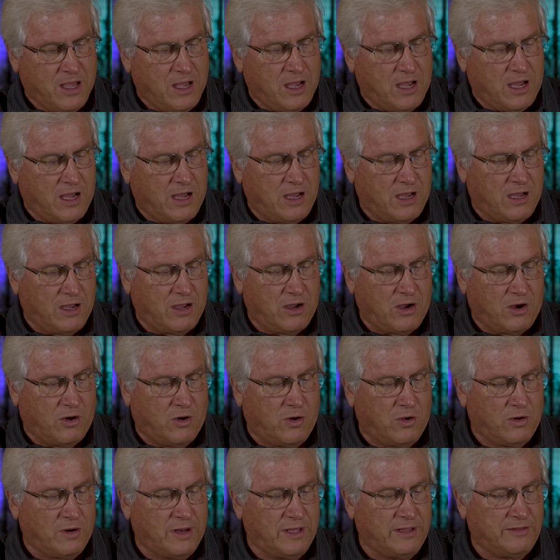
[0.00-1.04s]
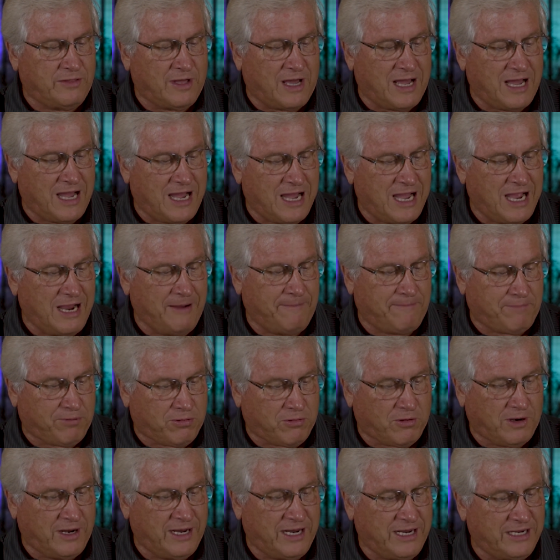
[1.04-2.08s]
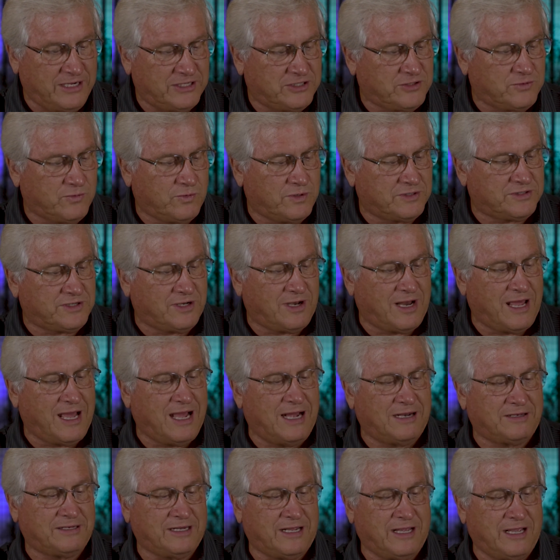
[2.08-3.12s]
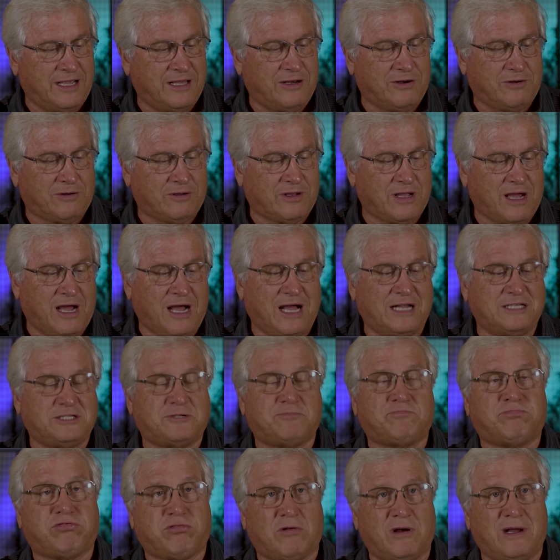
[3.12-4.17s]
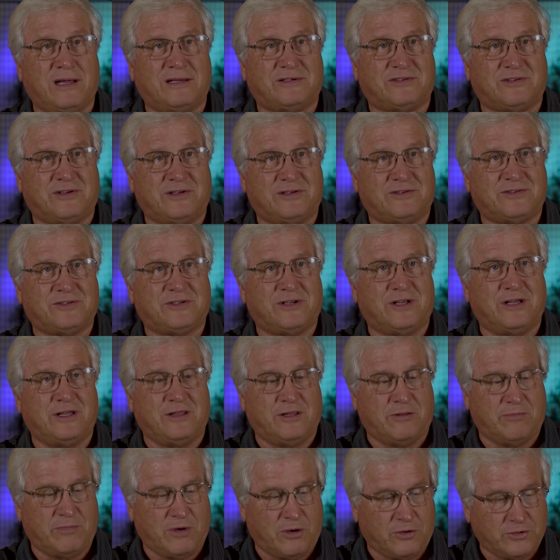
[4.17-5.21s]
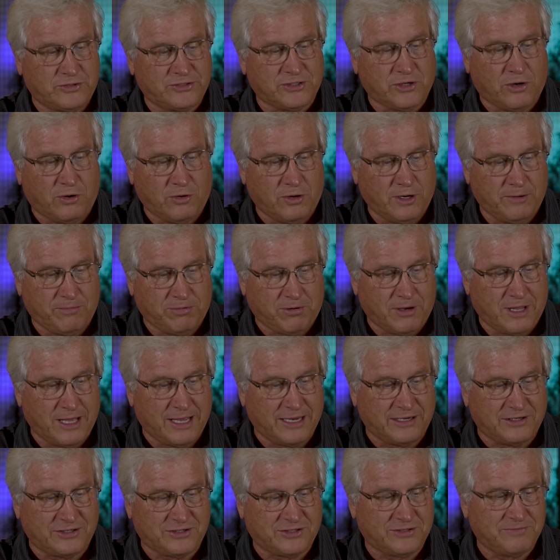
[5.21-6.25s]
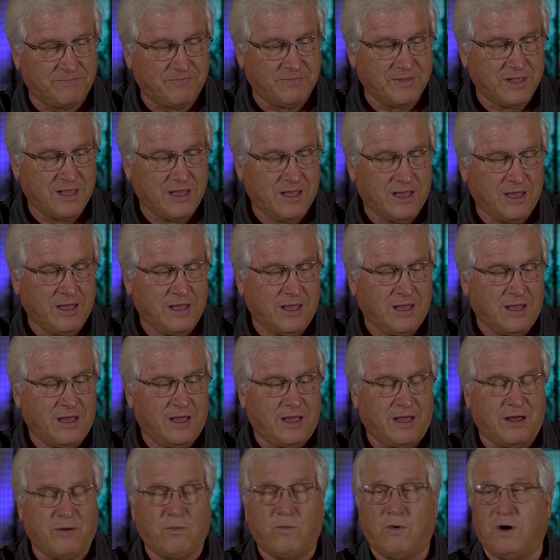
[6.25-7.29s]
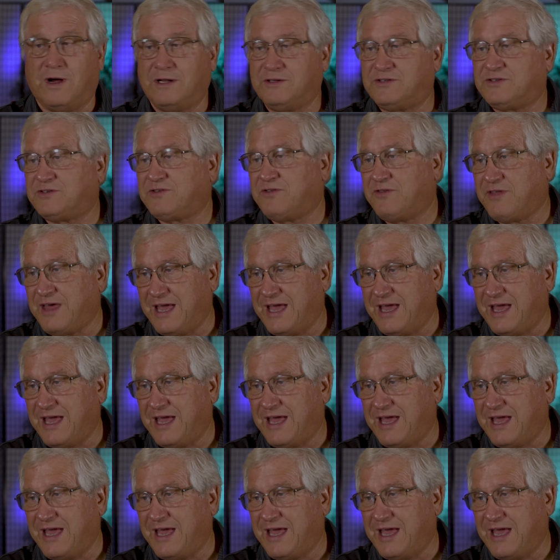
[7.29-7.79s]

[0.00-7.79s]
only the high priest was allowed to enter God's presence in the most holy place. And once